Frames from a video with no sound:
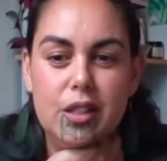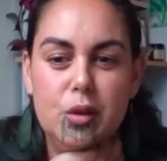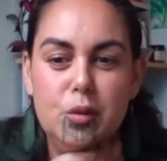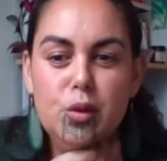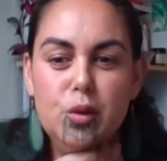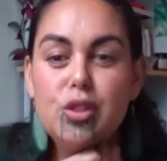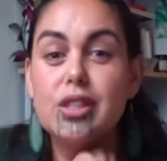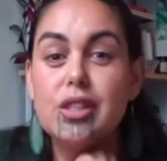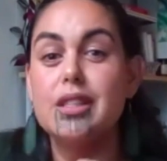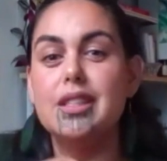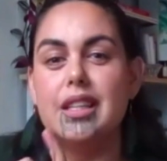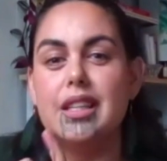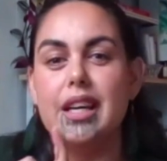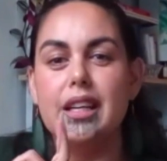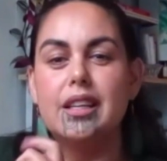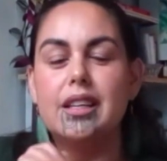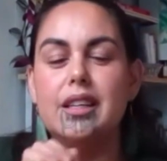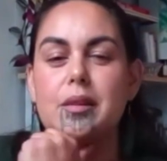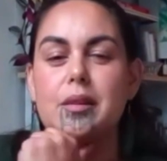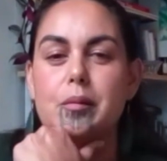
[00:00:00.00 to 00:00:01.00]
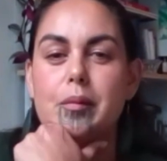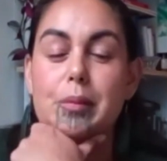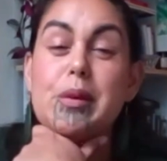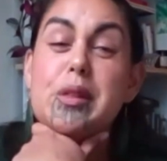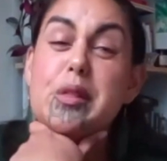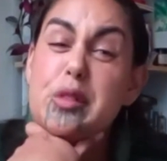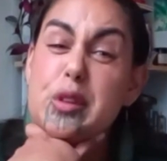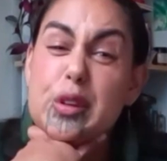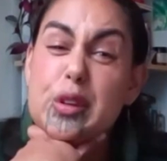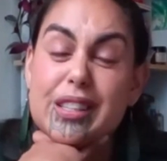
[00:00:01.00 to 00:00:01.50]
So we'll just take
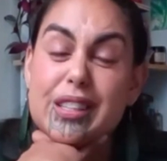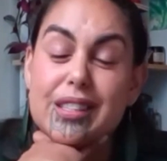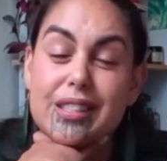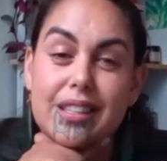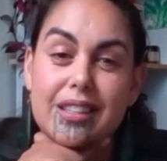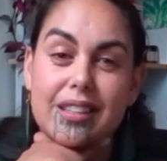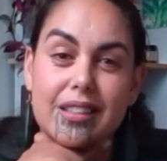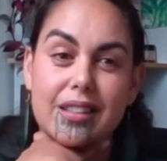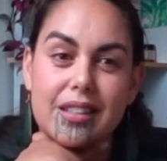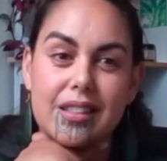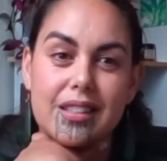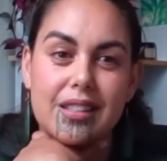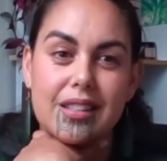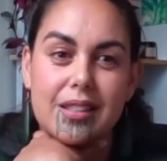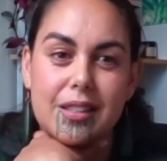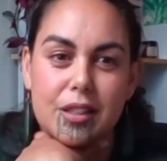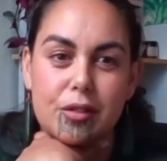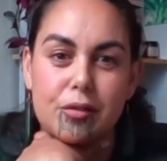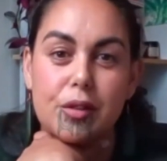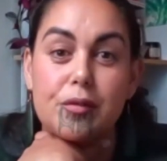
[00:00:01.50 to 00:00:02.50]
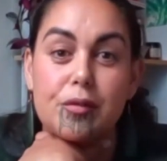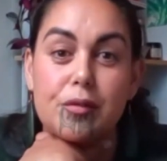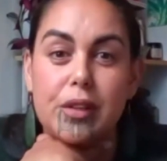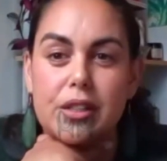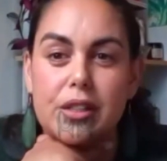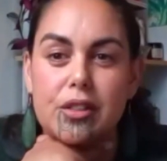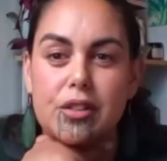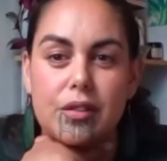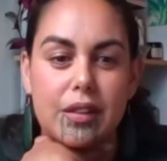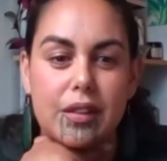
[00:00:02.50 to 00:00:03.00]
maybe 30 seconds to
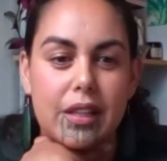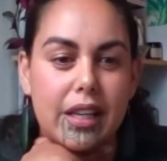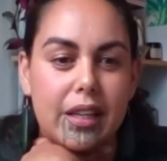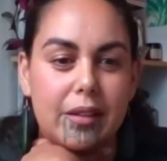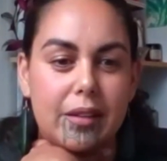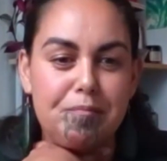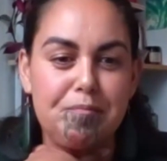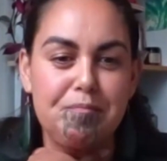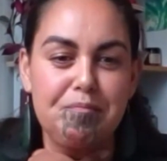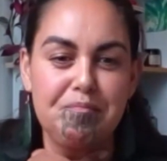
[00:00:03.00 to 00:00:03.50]
reflect on that.